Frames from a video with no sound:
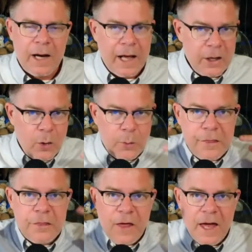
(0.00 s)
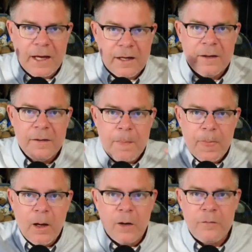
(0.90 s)
I know we think
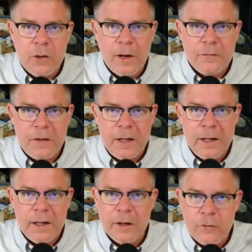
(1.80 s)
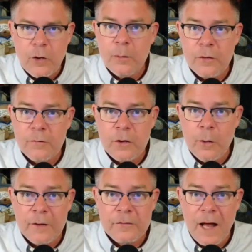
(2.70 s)
of UFD in terms of
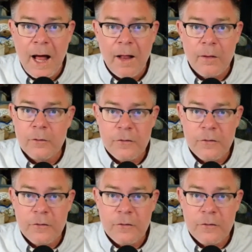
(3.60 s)
US dollars.